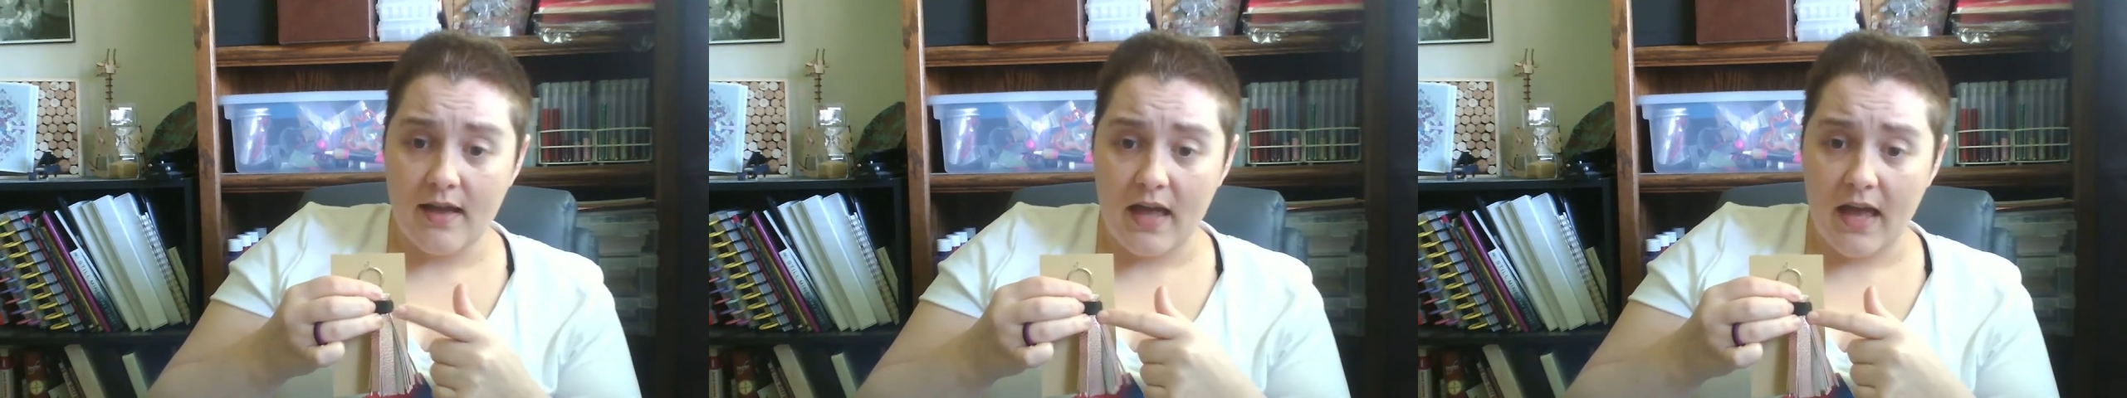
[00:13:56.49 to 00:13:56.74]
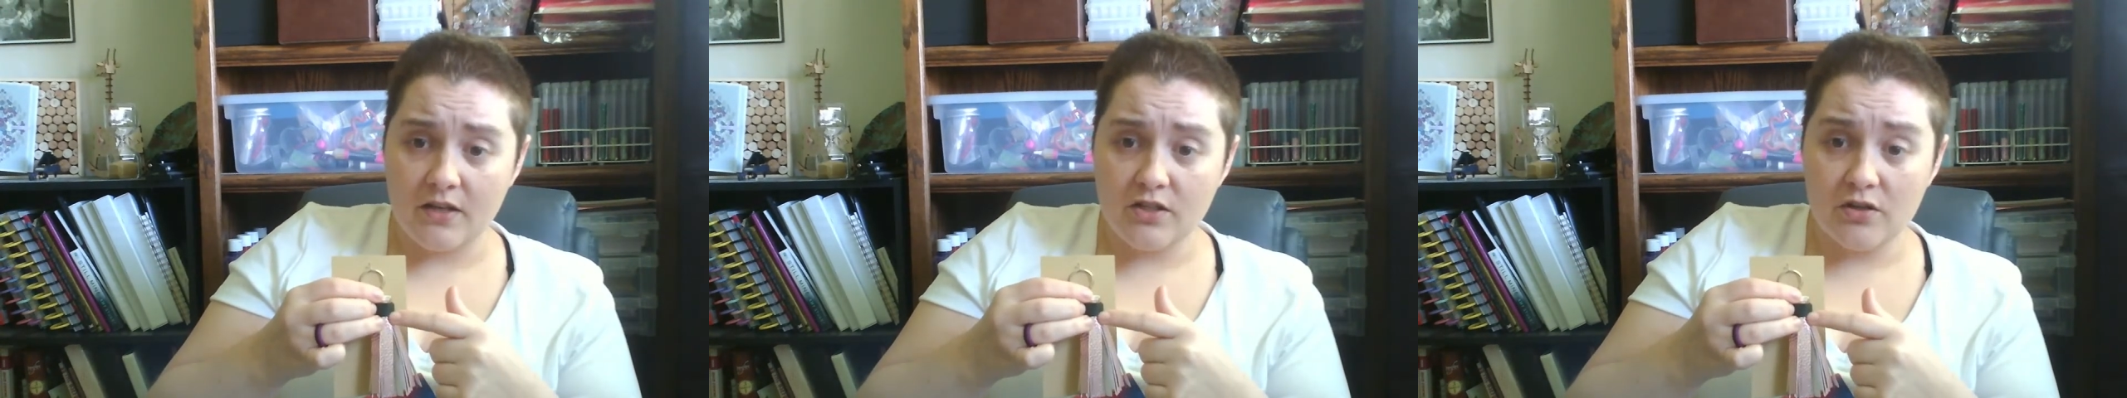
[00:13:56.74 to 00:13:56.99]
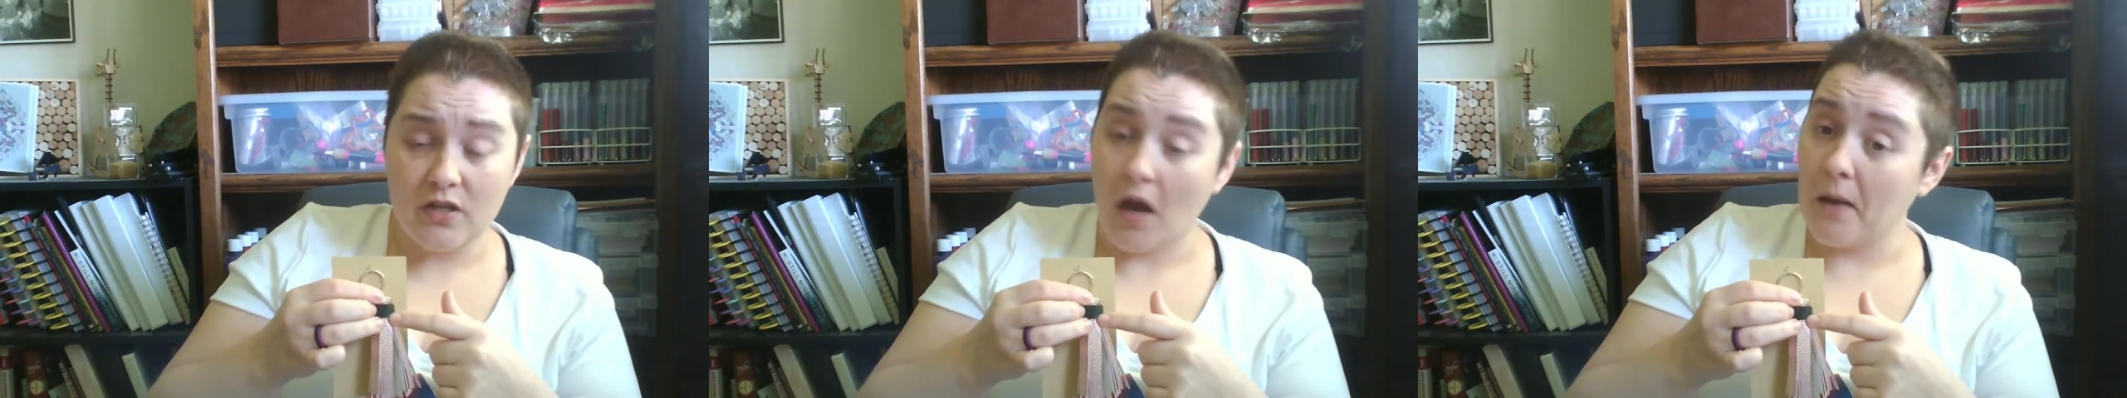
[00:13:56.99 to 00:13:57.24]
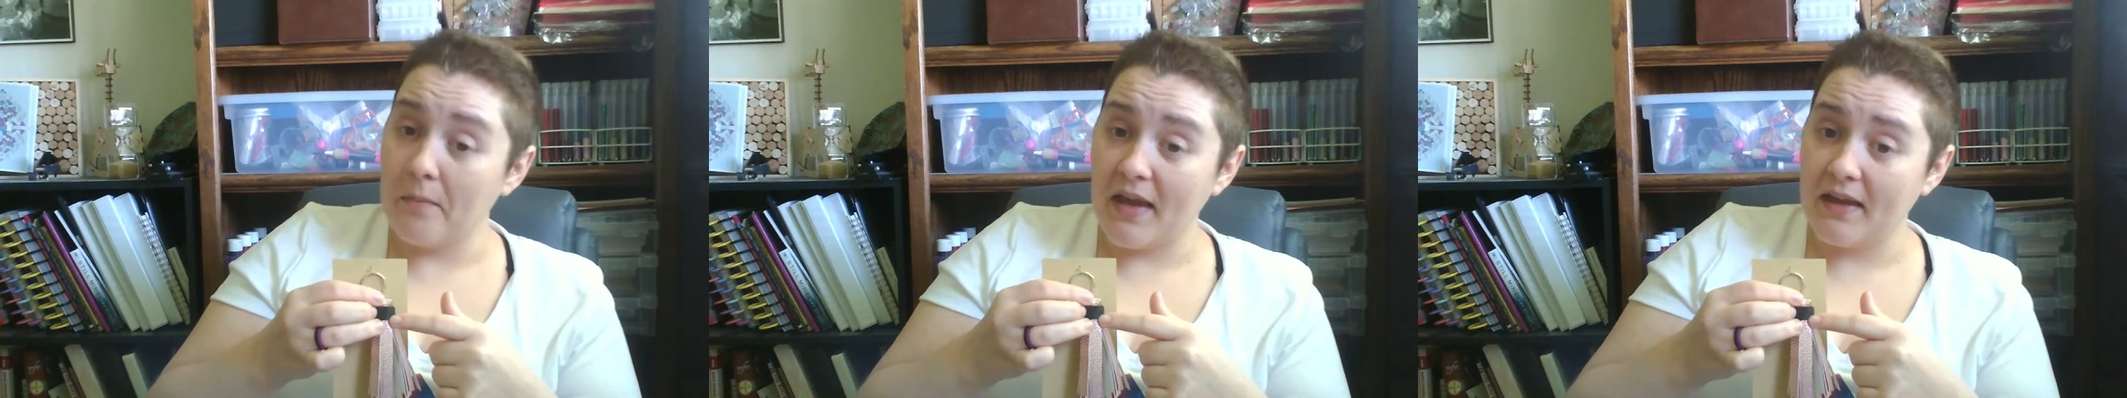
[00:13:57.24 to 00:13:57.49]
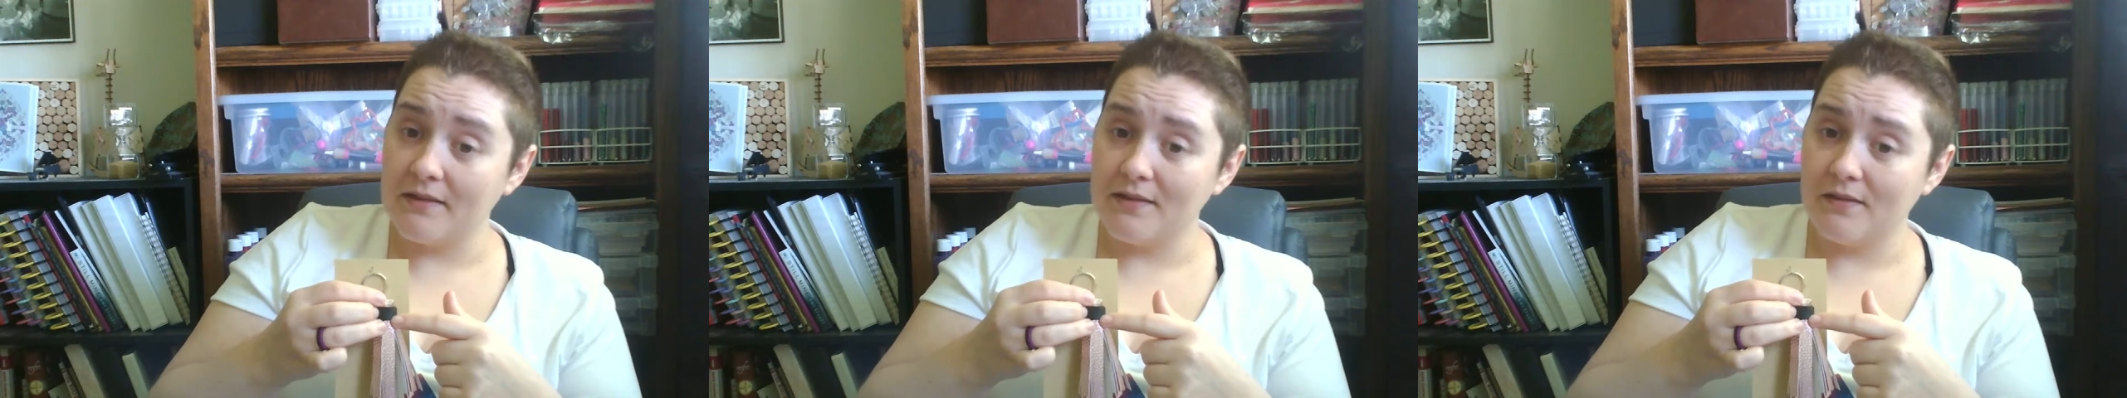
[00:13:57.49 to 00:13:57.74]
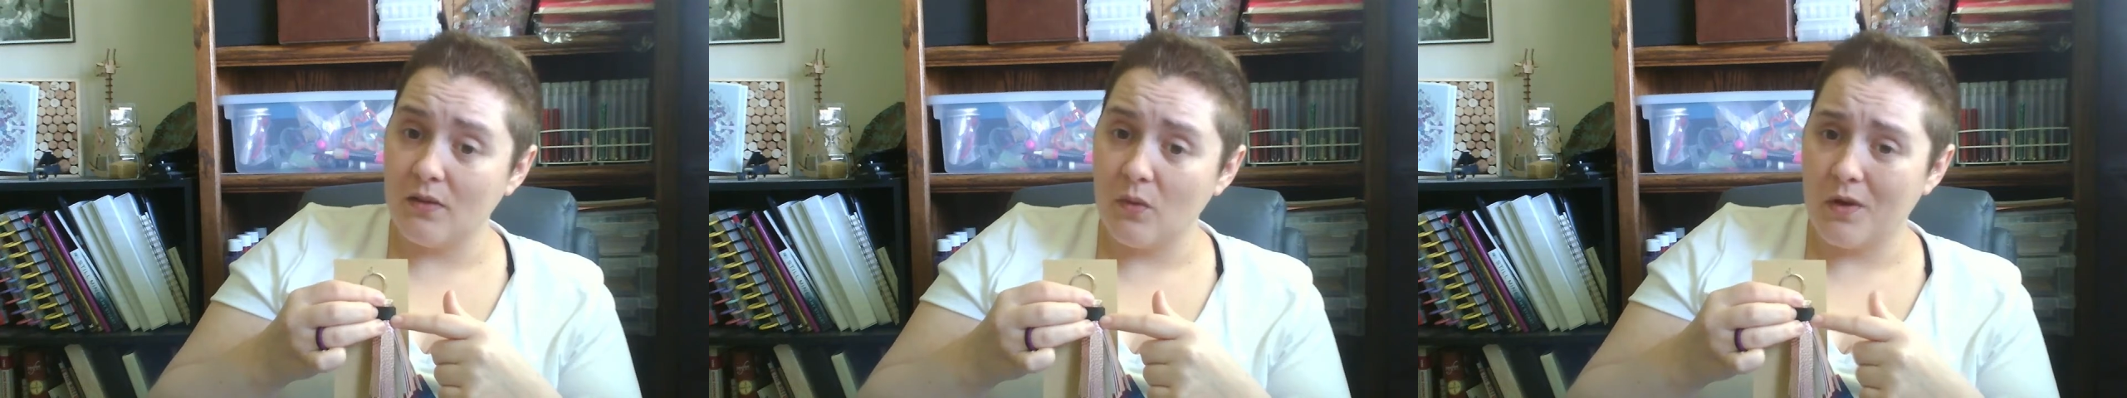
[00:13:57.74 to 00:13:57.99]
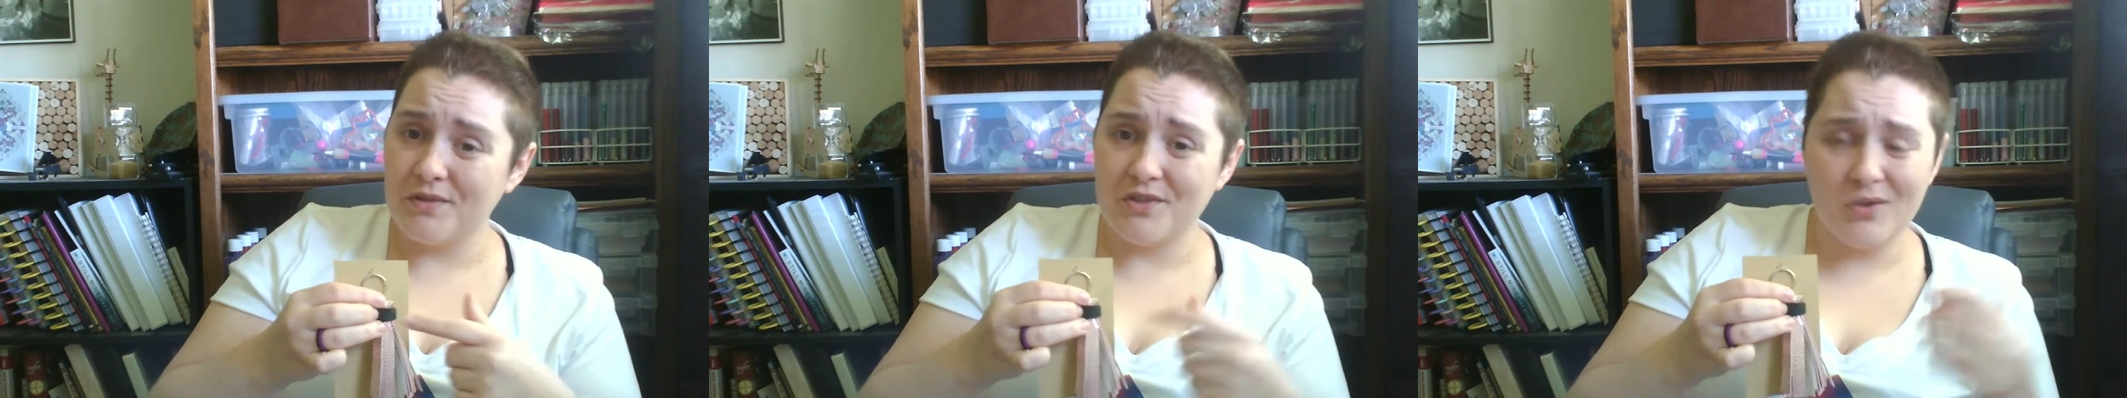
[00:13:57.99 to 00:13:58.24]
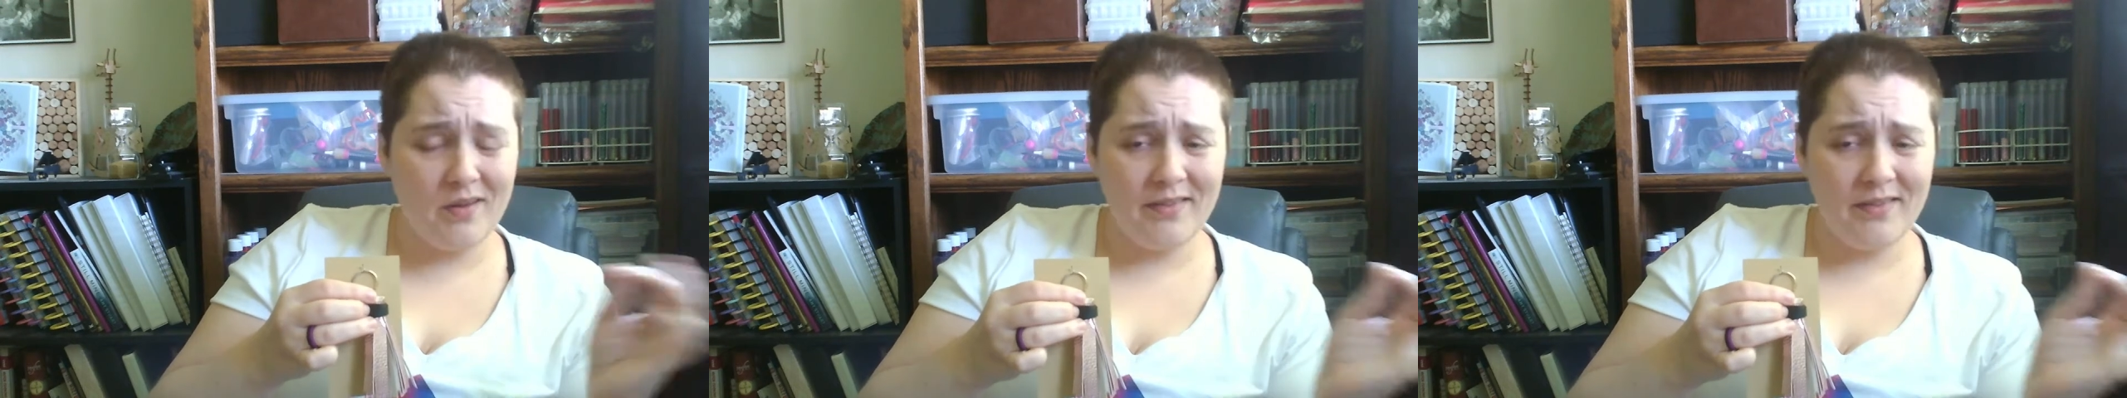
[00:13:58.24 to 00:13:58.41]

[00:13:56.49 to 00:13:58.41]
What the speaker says: add your top band if you want to,